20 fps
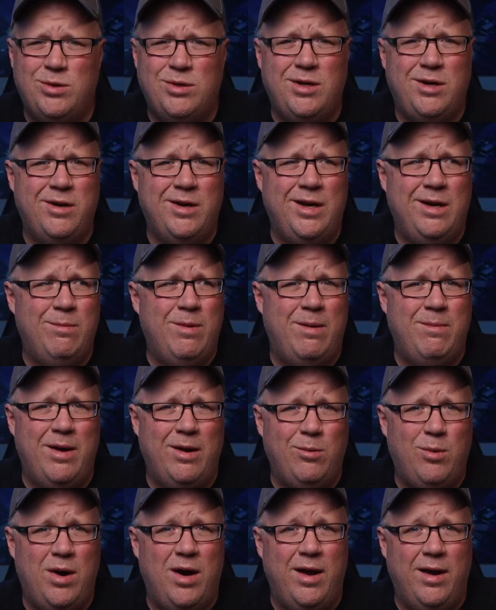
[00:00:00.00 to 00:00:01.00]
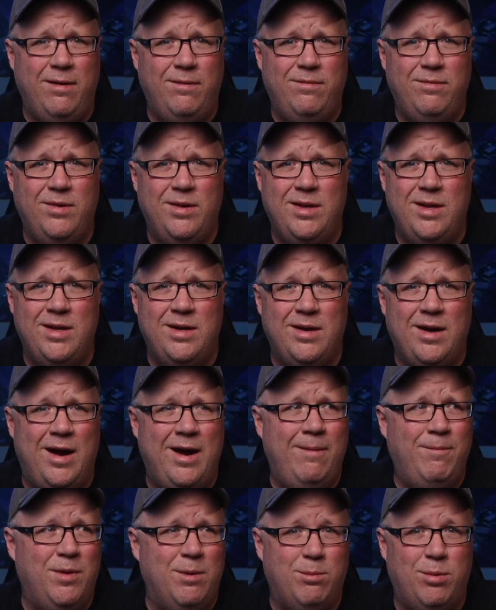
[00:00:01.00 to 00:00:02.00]
we're talking about my wife, and then
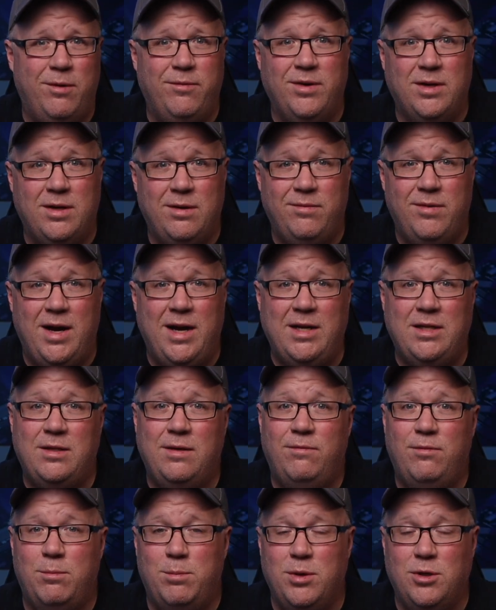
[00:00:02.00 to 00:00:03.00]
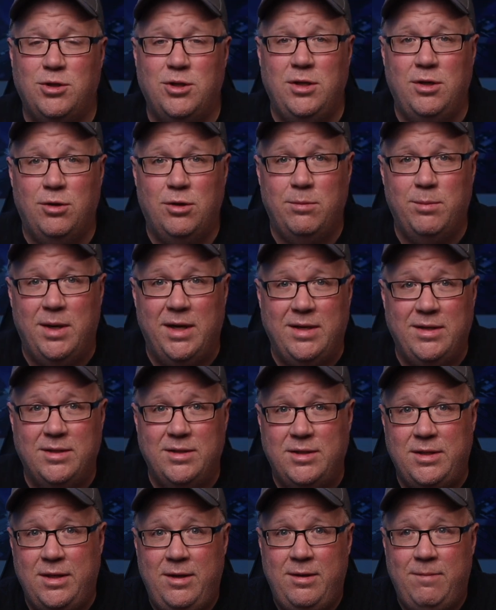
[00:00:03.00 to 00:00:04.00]
I'm the perfect device for pushing her
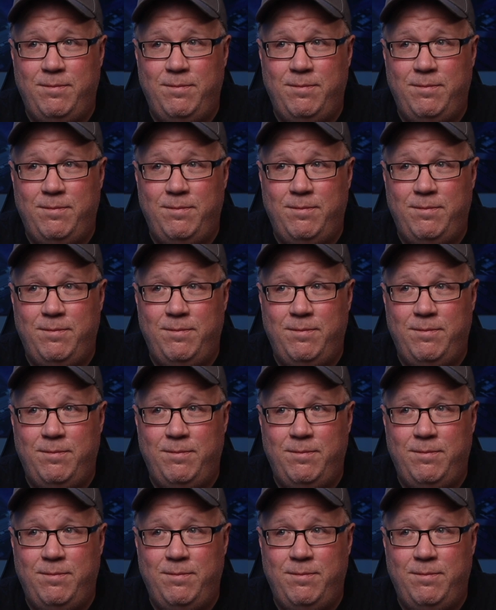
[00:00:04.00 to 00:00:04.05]
buttons.